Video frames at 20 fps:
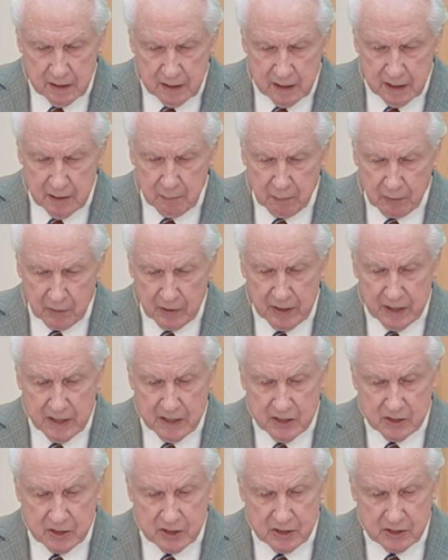He
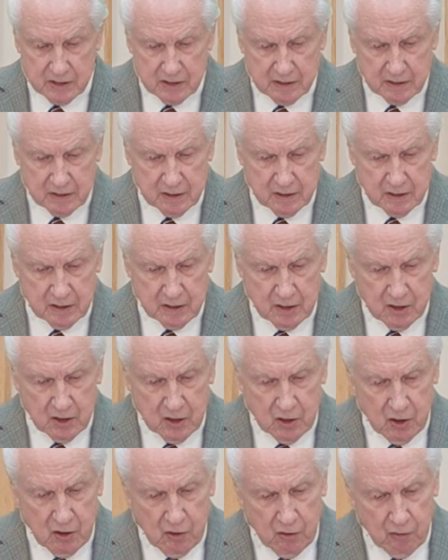prays
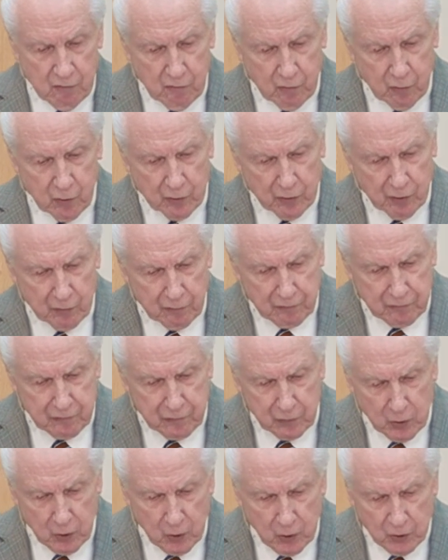for the
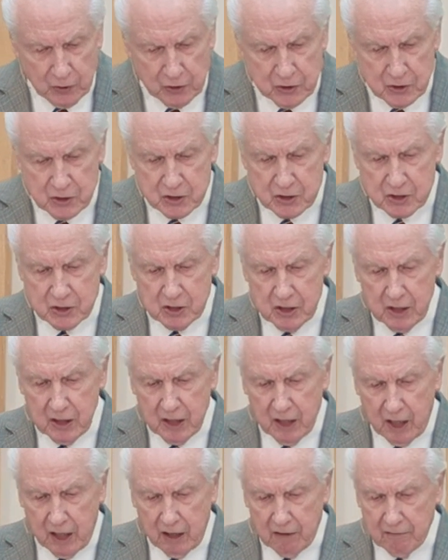
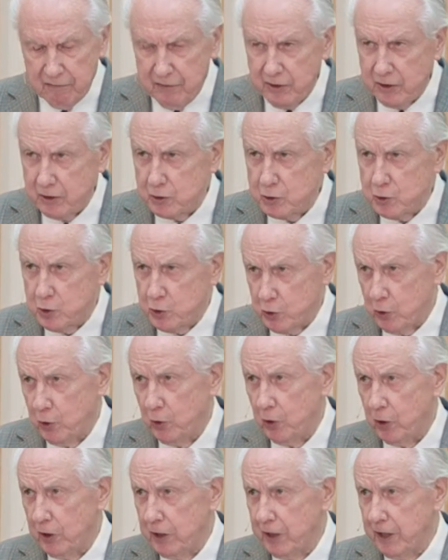fullness of their
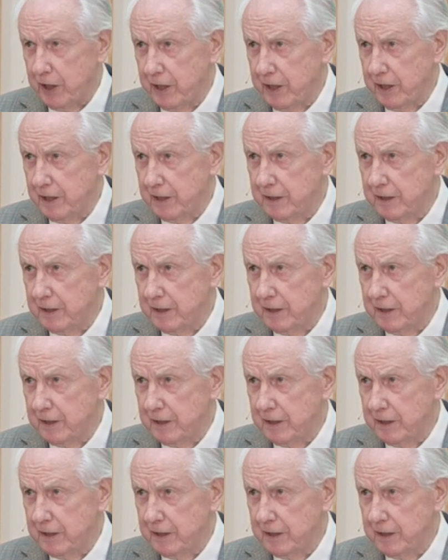joy.